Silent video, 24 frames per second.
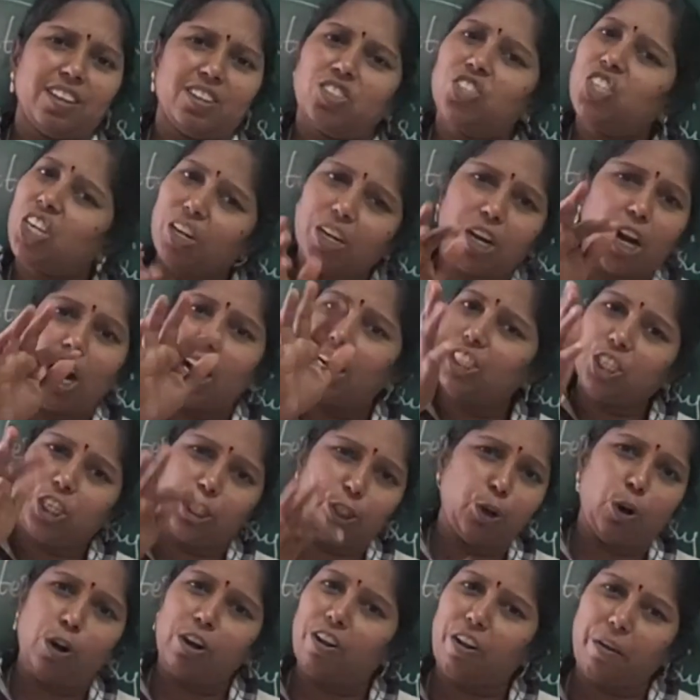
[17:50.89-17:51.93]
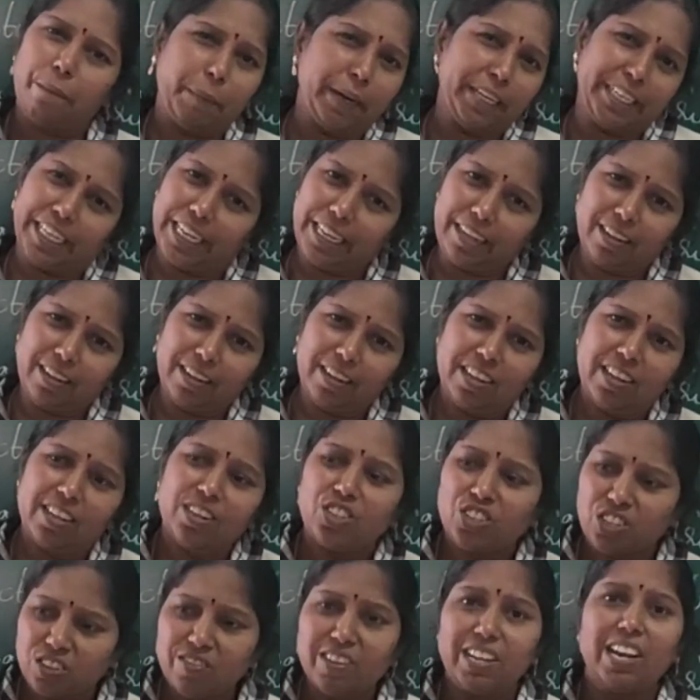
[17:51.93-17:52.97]
She don't repeat
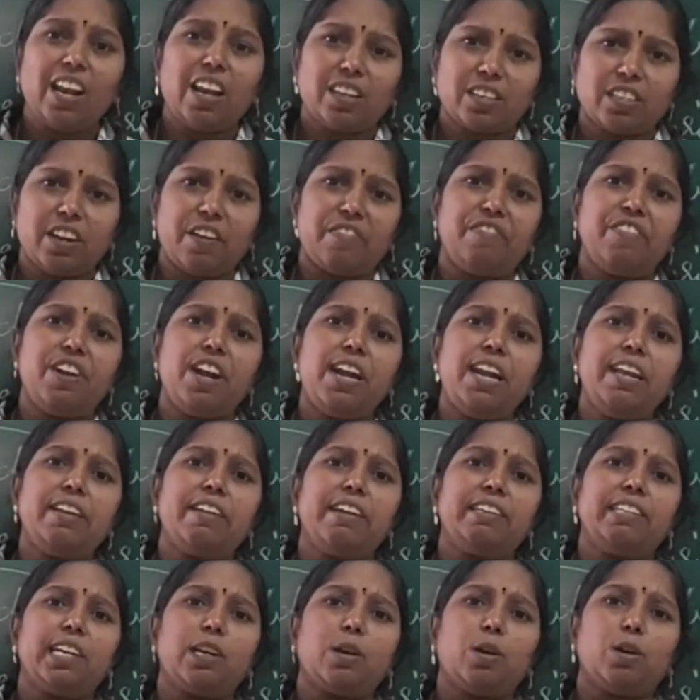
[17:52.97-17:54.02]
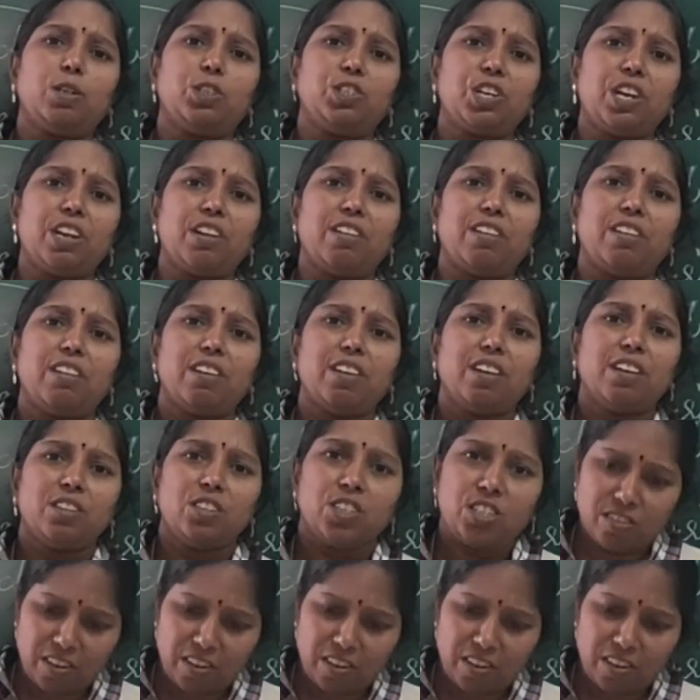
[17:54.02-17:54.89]
it. She will definitely raise a question.